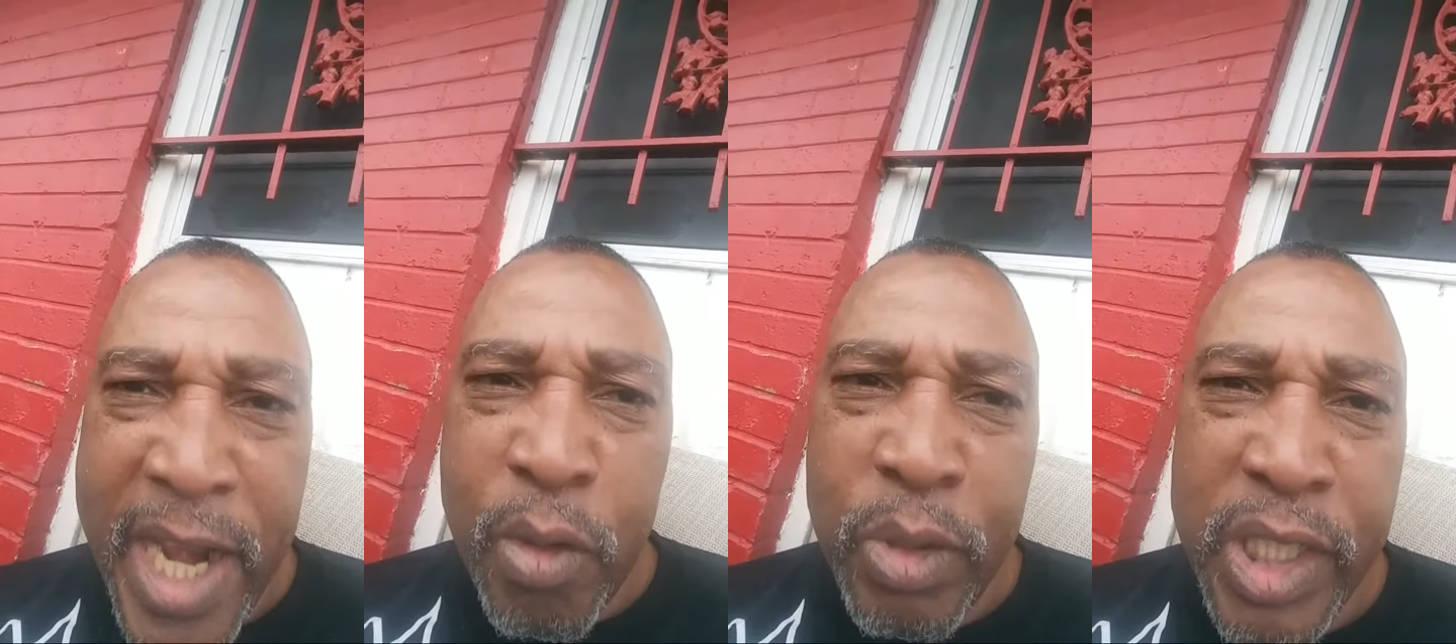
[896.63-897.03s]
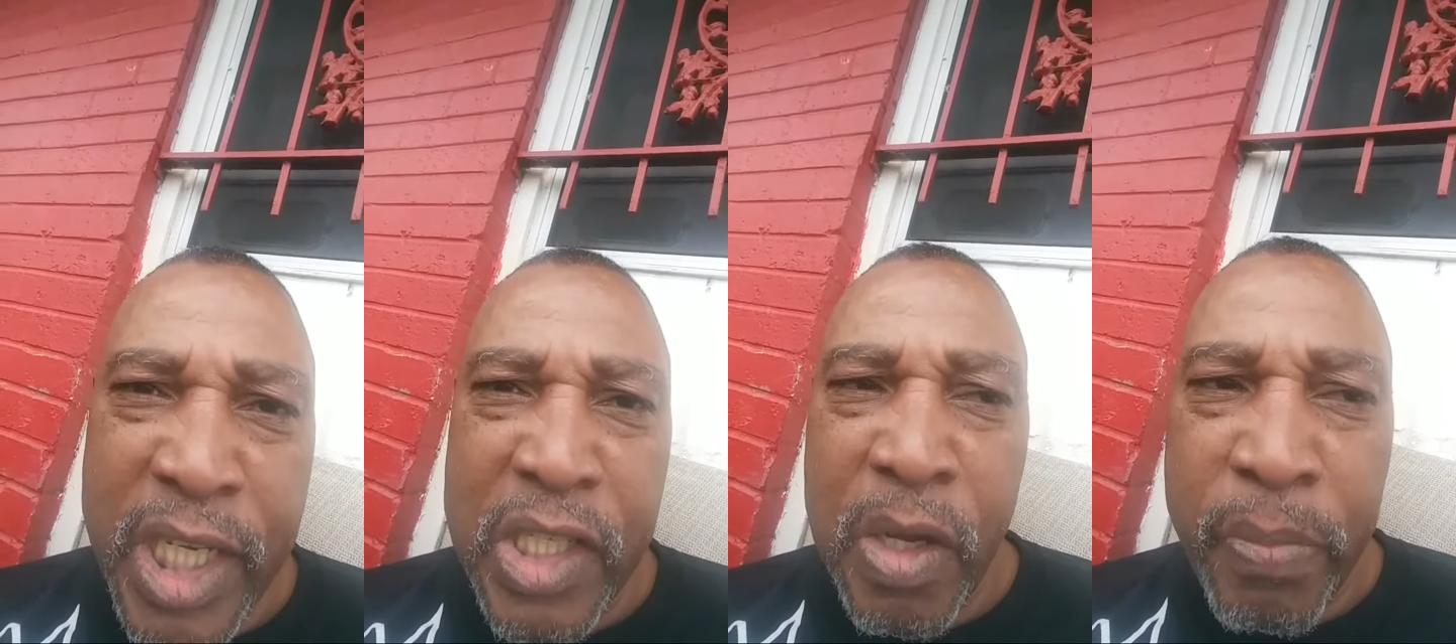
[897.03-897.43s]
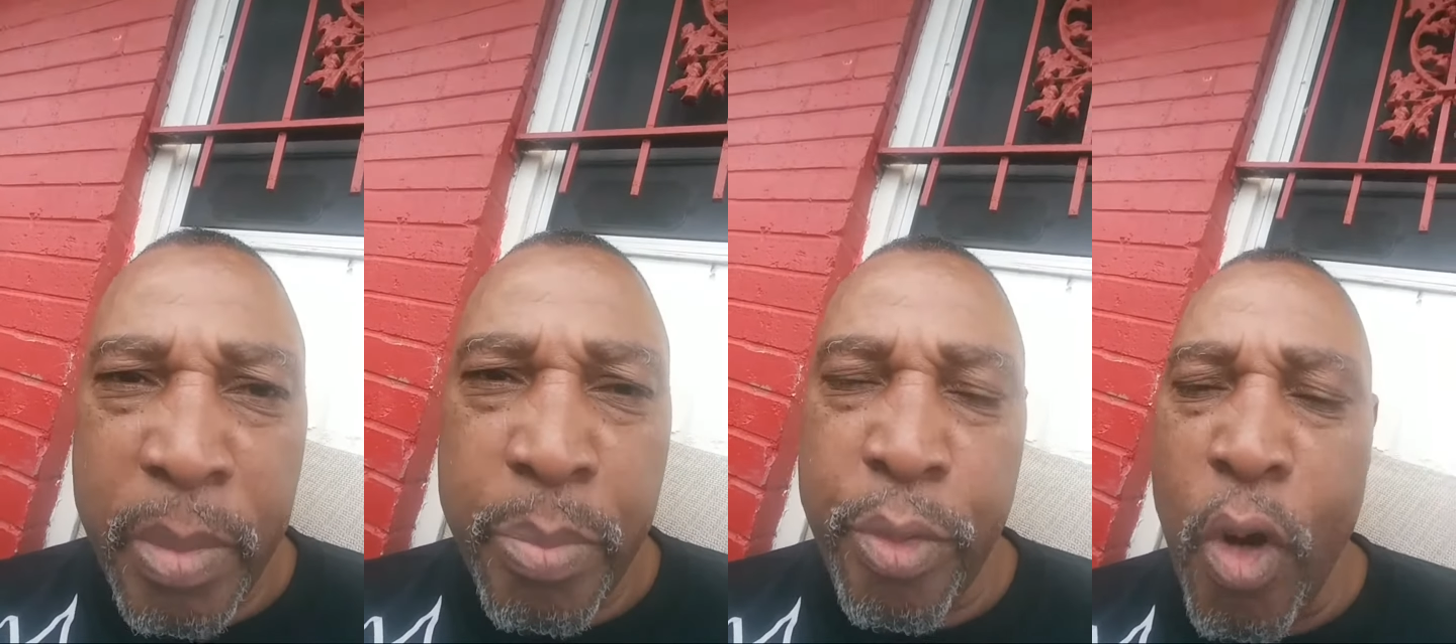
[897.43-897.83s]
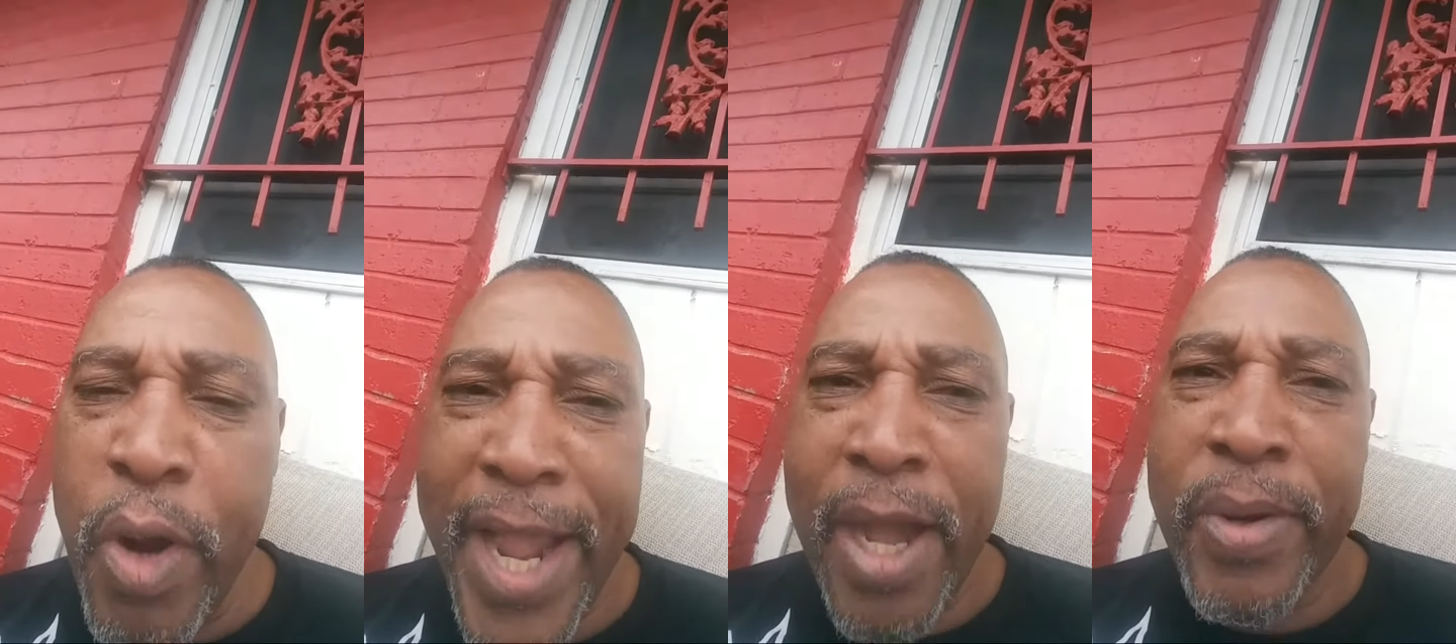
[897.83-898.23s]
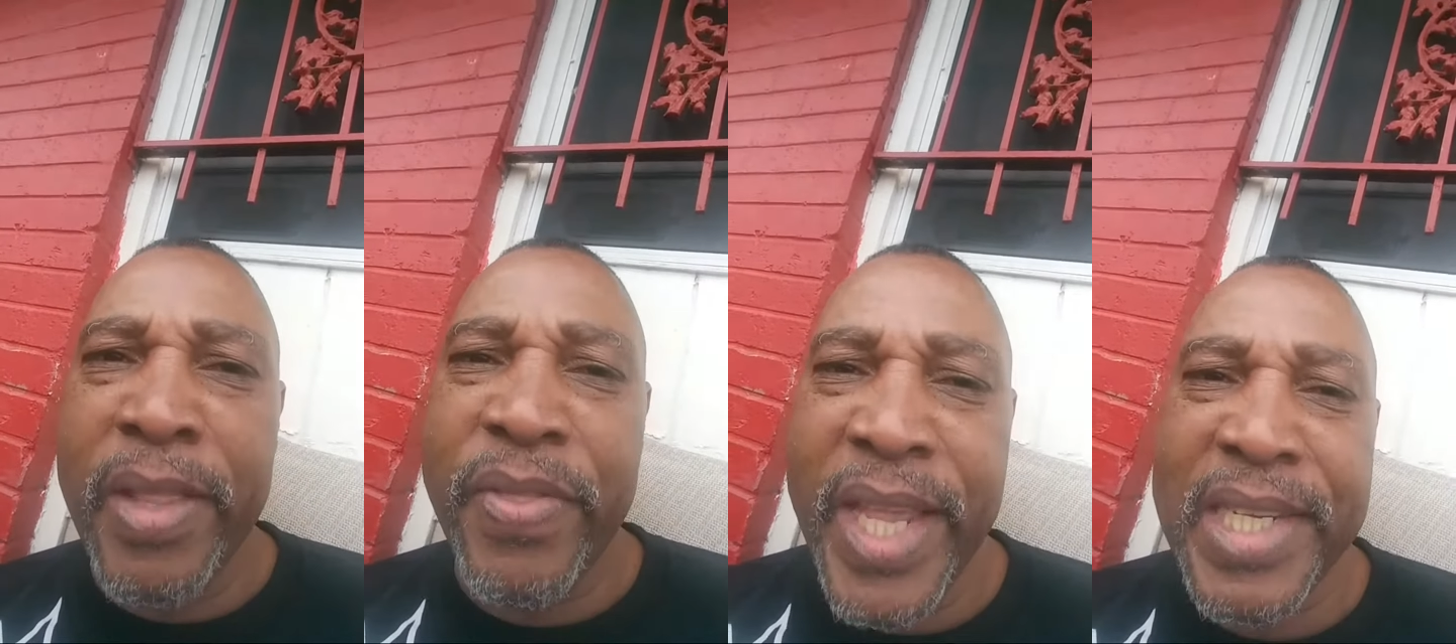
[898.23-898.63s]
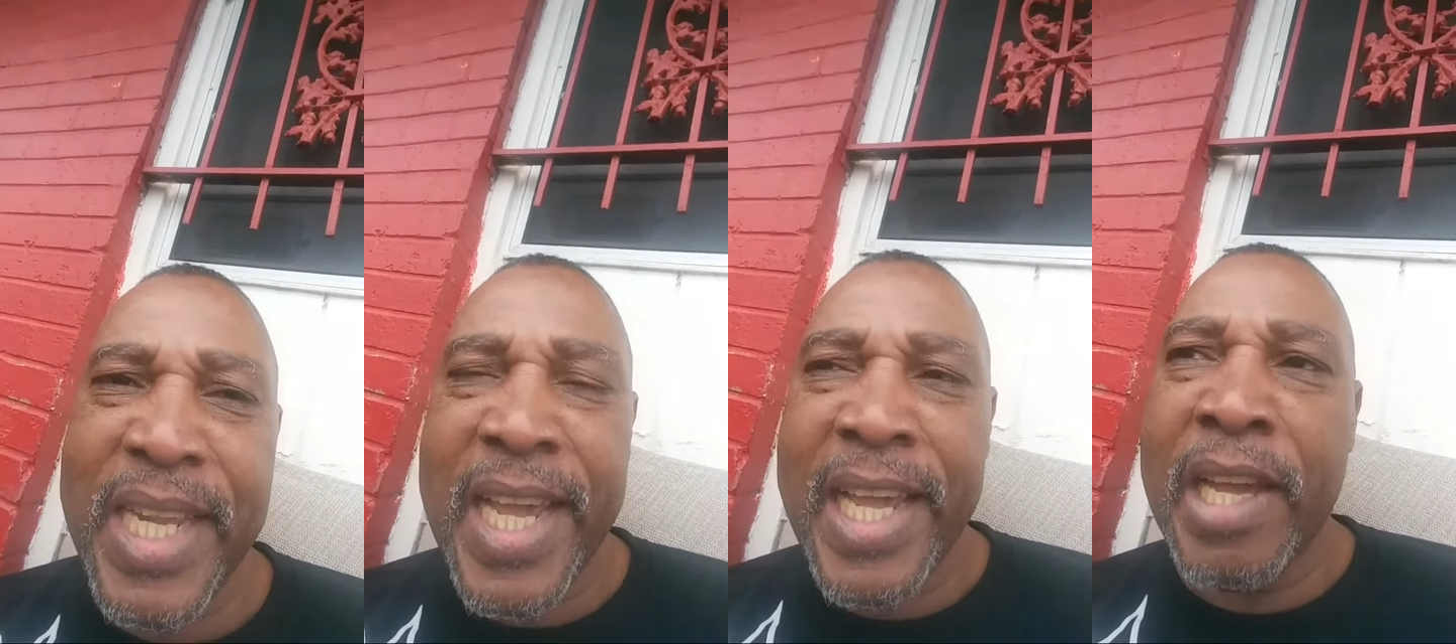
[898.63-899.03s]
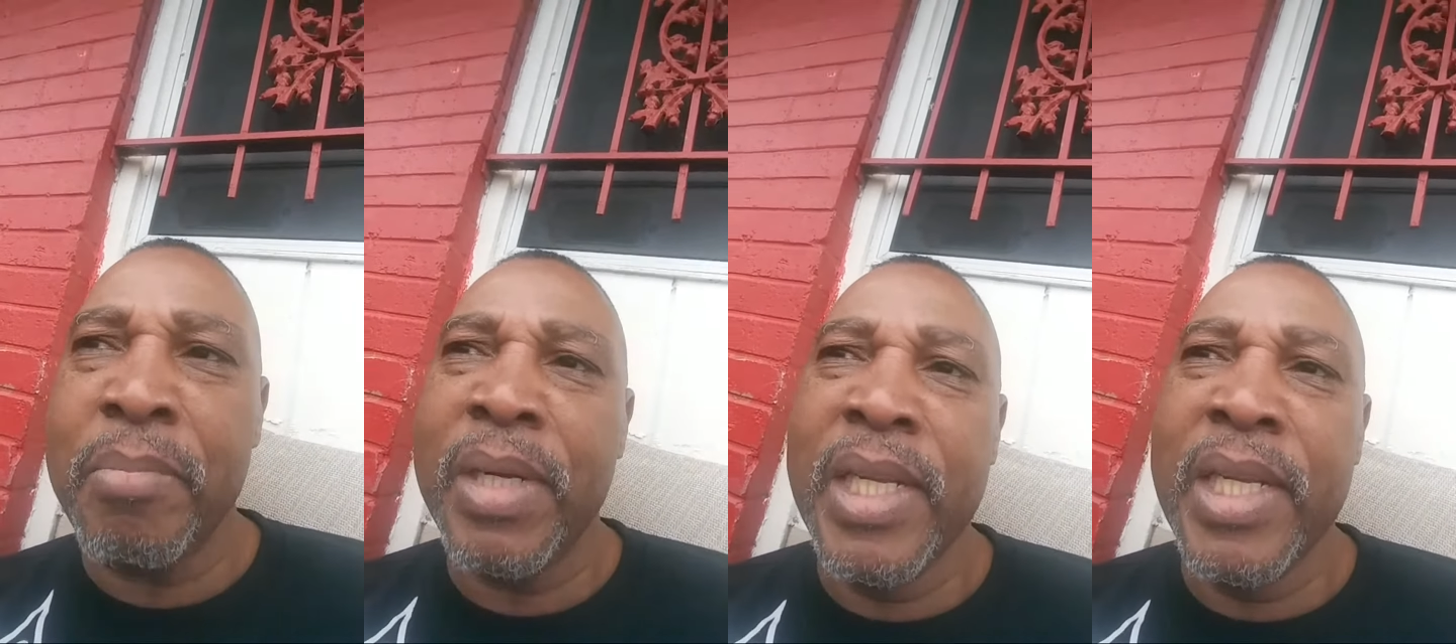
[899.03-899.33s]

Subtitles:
It was just something that broke out at that time.